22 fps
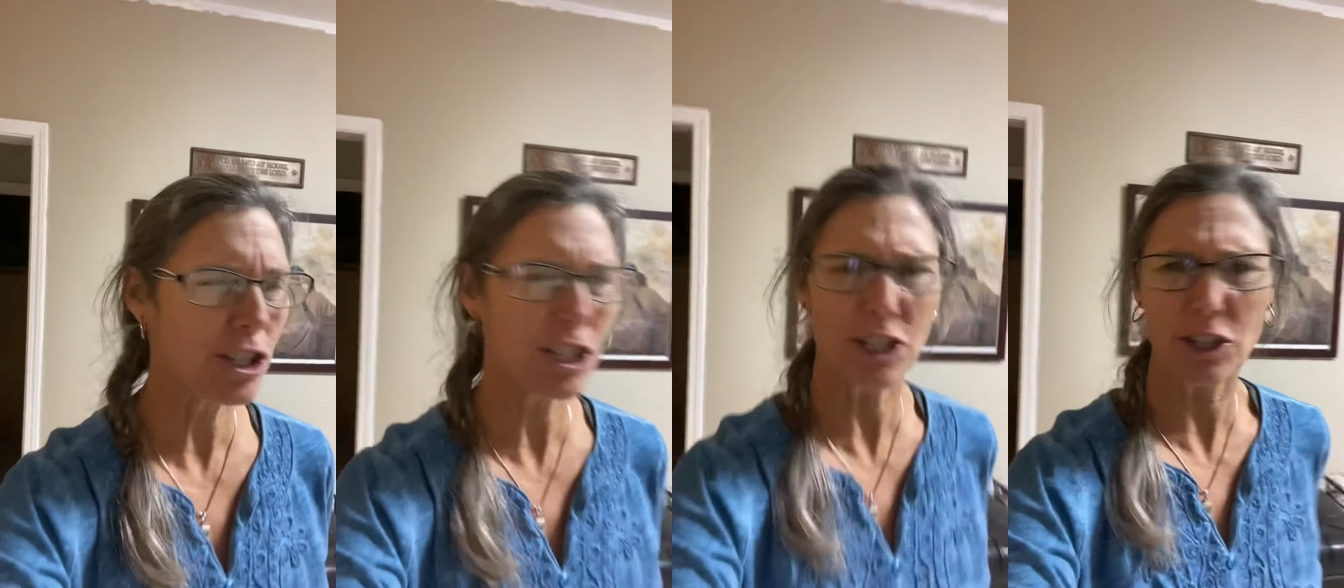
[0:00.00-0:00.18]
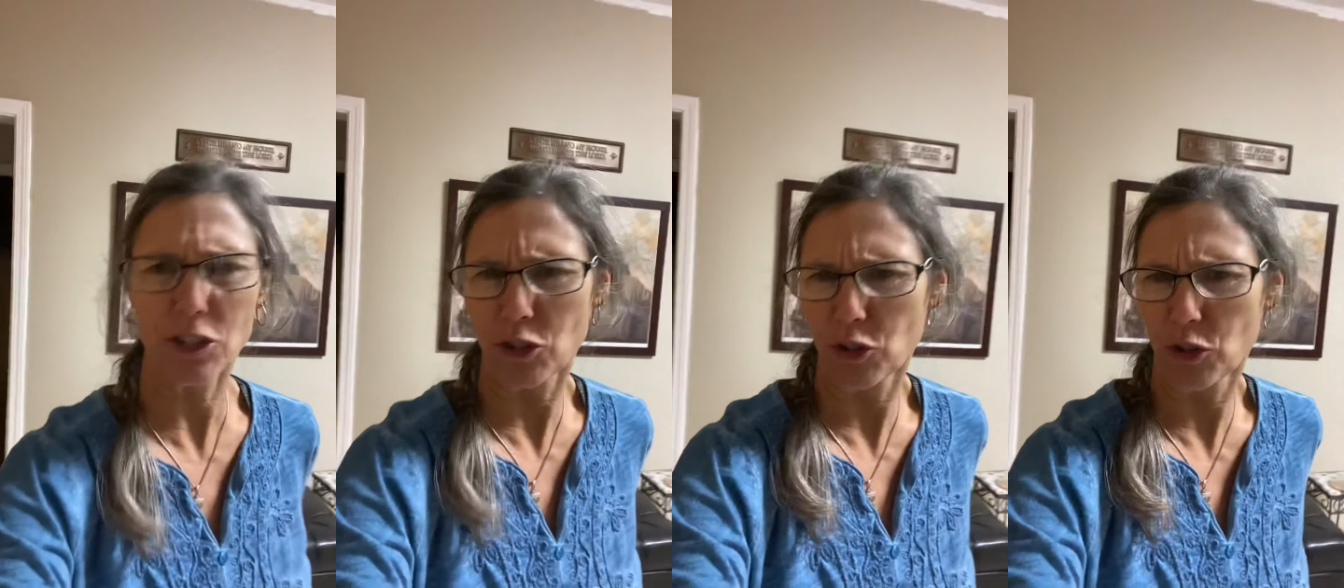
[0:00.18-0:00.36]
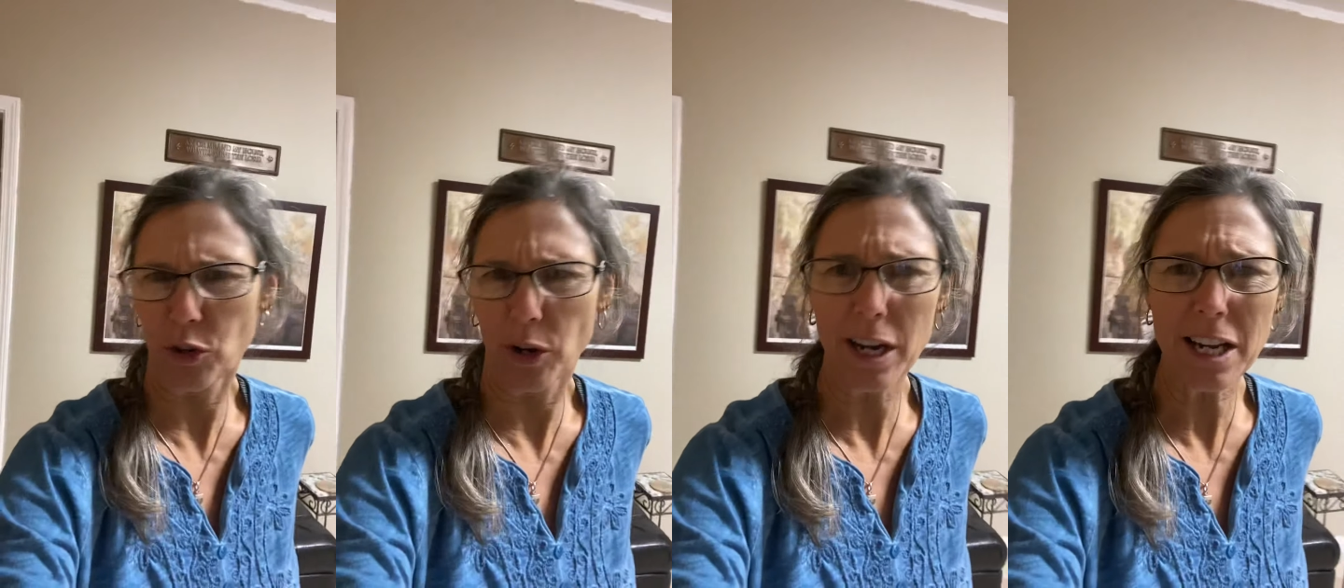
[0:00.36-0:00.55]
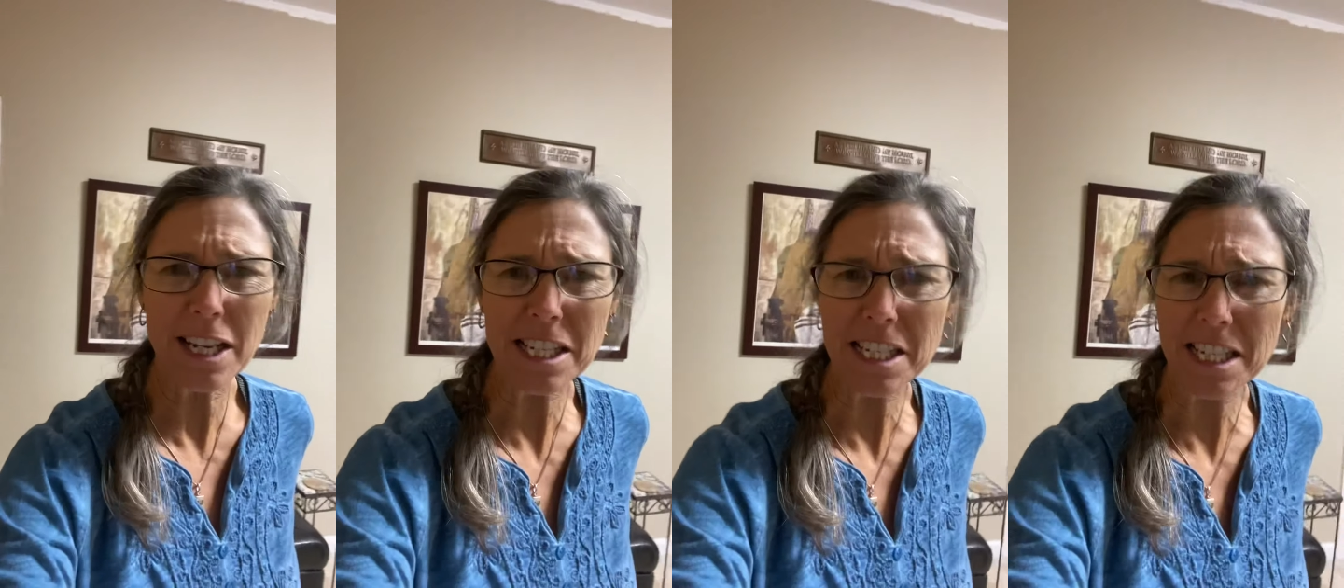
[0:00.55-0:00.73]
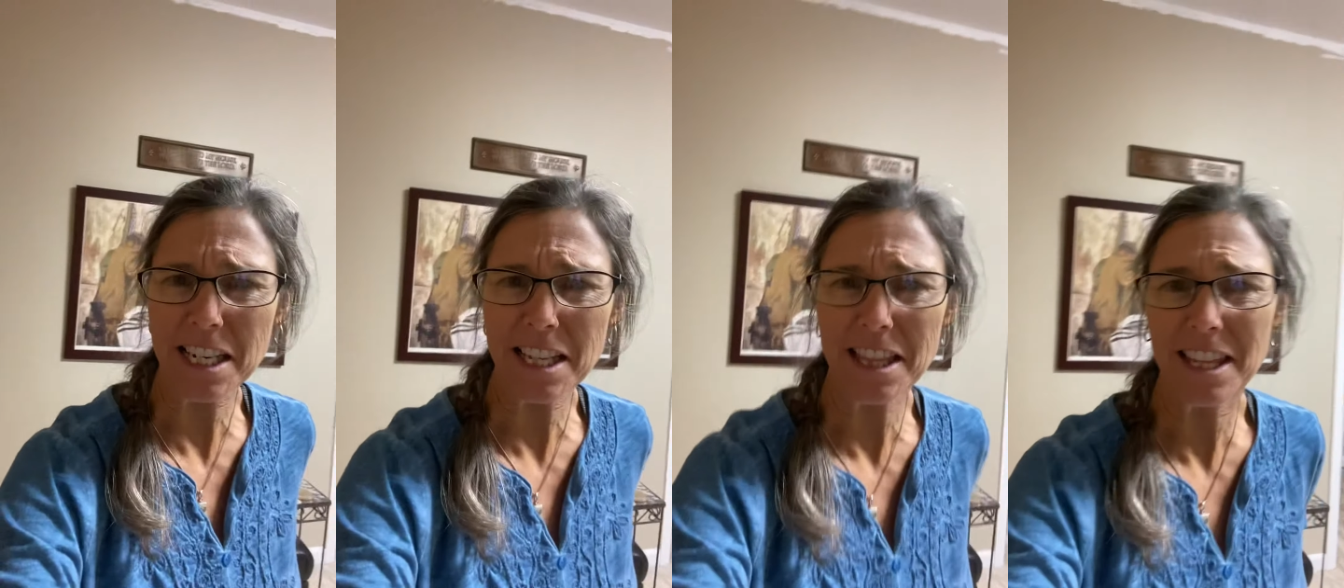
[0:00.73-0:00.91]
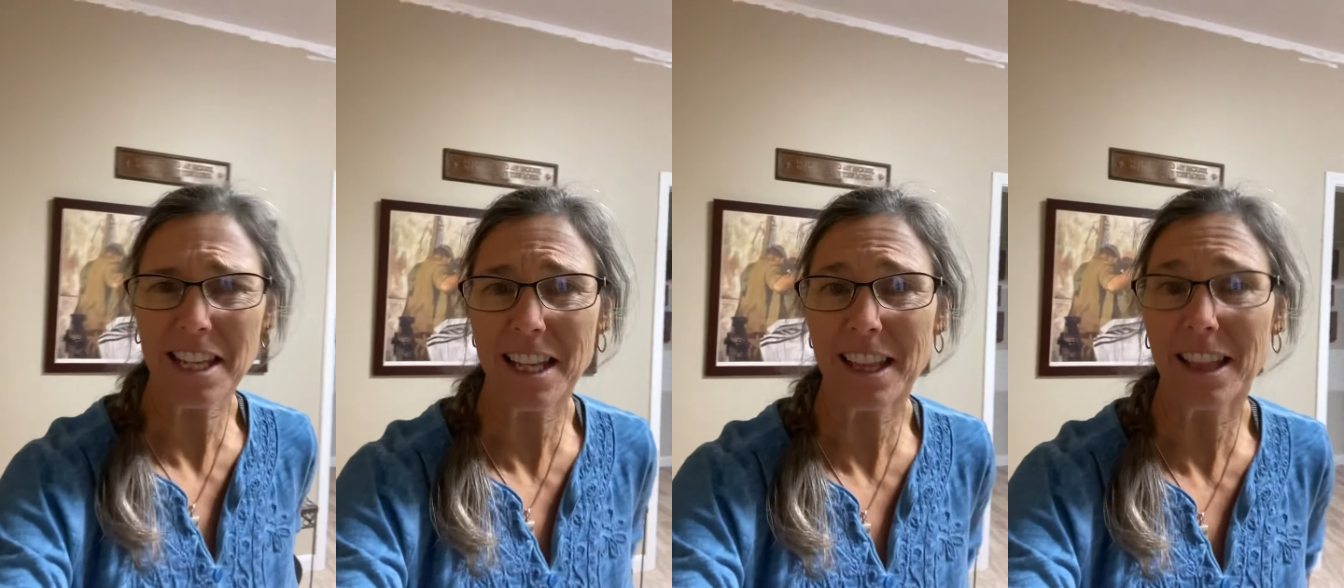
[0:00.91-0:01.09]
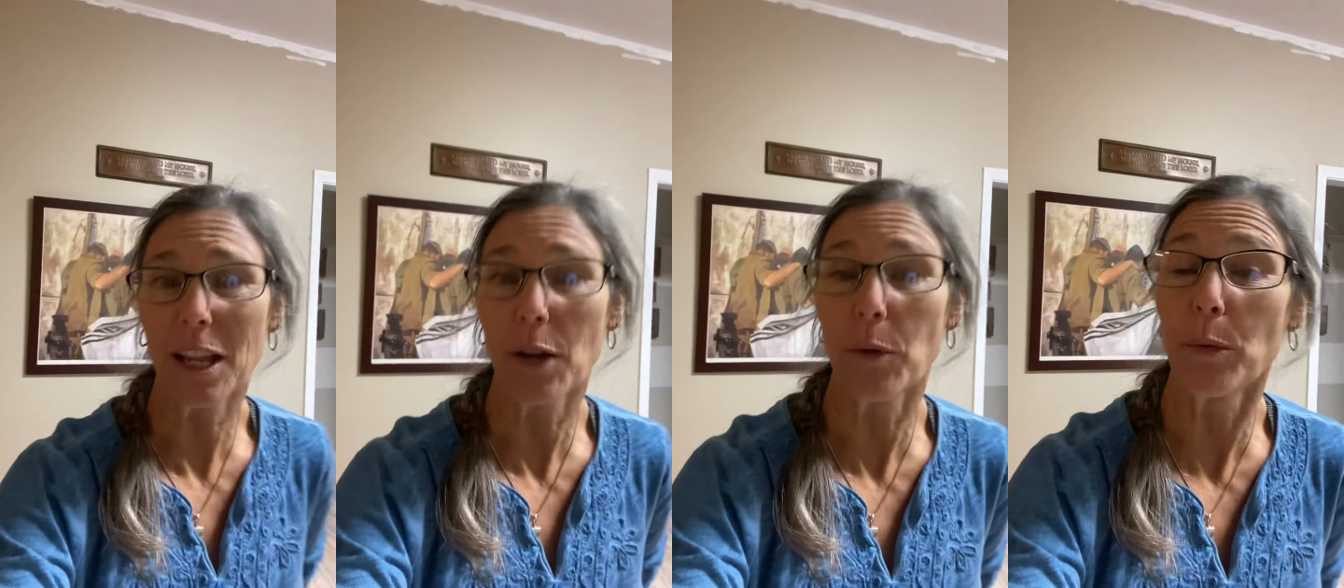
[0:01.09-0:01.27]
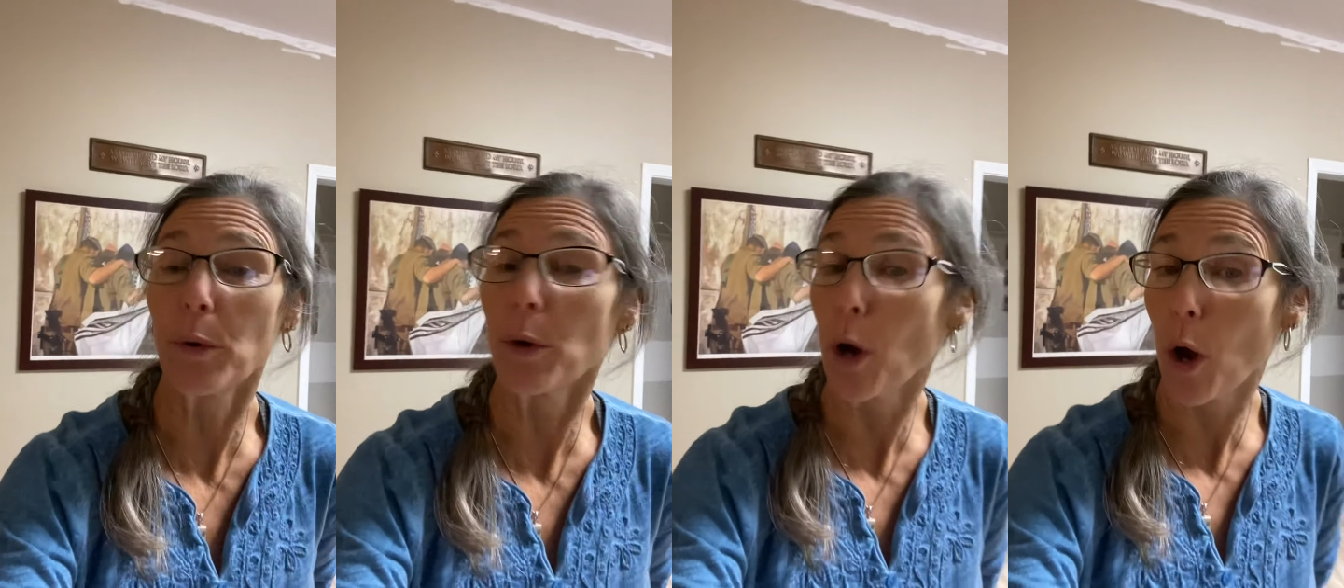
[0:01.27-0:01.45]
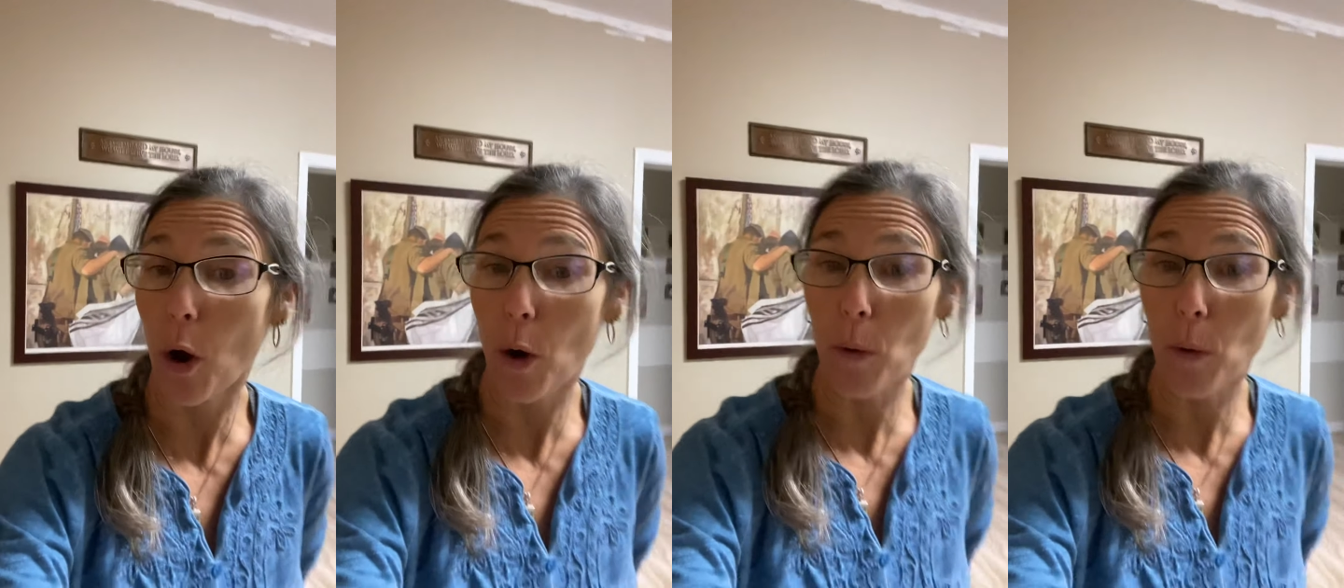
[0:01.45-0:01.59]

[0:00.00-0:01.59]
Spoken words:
It's crazy to think that we're